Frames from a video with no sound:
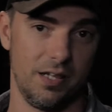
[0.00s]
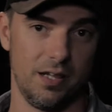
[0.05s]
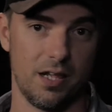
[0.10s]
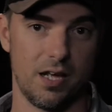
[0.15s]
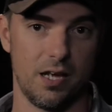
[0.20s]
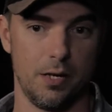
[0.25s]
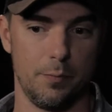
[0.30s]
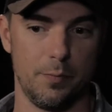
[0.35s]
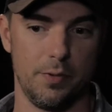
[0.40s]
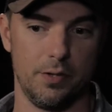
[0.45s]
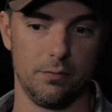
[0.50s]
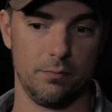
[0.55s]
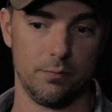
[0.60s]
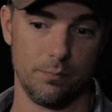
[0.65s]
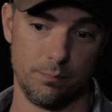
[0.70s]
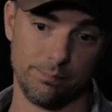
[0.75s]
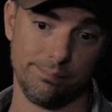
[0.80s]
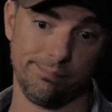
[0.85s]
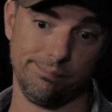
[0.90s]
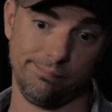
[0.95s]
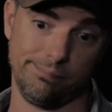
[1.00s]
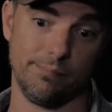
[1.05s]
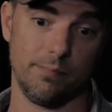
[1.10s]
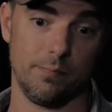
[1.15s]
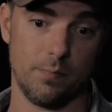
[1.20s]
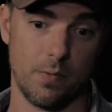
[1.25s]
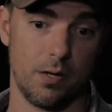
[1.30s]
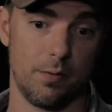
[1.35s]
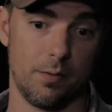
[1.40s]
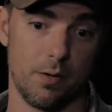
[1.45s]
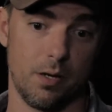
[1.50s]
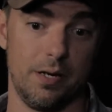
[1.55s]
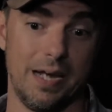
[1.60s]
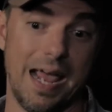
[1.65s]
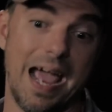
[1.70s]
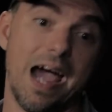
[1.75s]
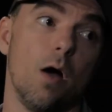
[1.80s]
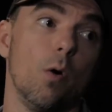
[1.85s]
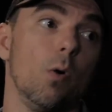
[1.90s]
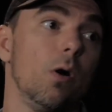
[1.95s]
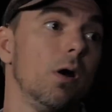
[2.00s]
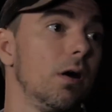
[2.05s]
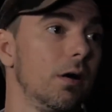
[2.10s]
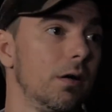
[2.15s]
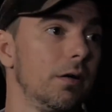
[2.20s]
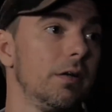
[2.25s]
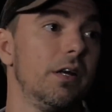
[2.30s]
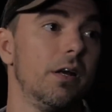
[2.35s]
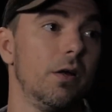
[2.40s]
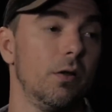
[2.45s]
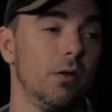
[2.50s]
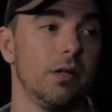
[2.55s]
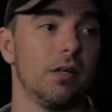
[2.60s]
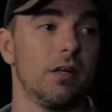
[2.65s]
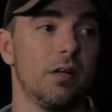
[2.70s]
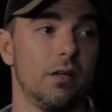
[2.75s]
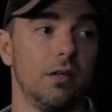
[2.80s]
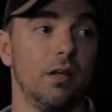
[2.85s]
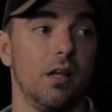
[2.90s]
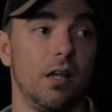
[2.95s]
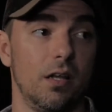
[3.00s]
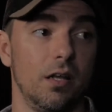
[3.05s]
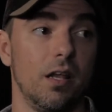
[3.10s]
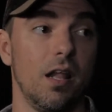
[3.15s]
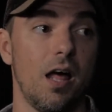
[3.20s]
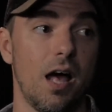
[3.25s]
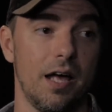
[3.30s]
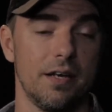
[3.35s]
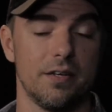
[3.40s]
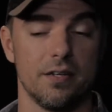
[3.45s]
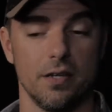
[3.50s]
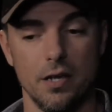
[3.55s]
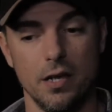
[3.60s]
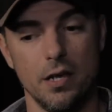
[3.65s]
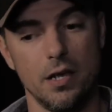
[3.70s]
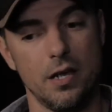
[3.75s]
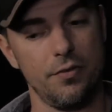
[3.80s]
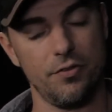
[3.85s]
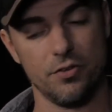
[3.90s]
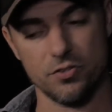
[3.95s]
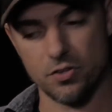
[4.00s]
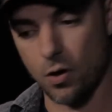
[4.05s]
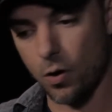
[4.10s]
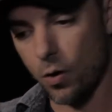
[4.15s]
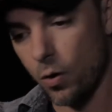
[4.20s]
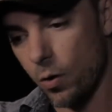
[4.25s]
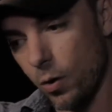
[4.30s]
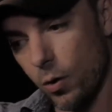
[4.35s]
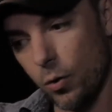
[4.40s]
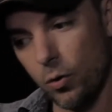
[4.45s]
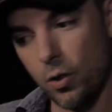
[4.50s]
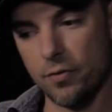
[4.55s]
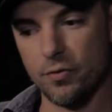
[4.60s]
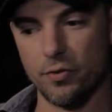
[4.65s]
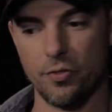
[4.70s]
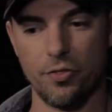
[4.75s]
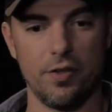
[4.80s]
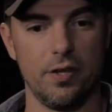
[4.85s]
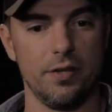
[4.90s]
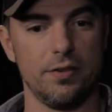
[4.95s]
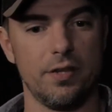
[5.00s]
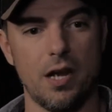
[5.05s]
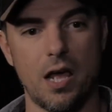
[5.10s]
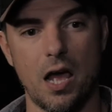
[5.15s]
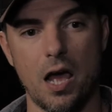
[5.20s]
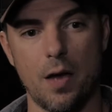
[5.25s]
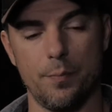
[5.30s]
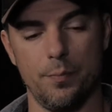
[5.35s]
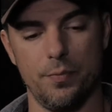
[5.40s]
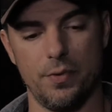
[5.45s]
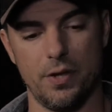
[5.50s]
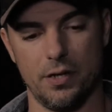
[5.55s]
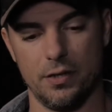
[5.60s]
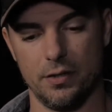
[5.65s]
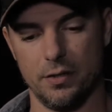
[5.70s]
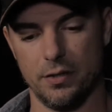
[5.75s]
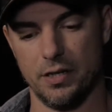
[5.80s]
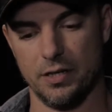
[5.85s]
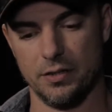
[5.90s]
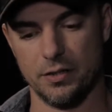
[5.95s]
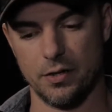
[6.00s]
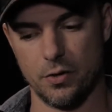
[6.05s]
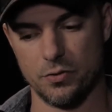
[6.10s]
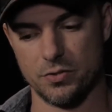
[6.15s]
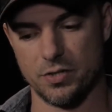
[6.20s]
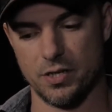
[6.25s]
a lot, I mean an hour, like a lot. There's a whole other thing that it goes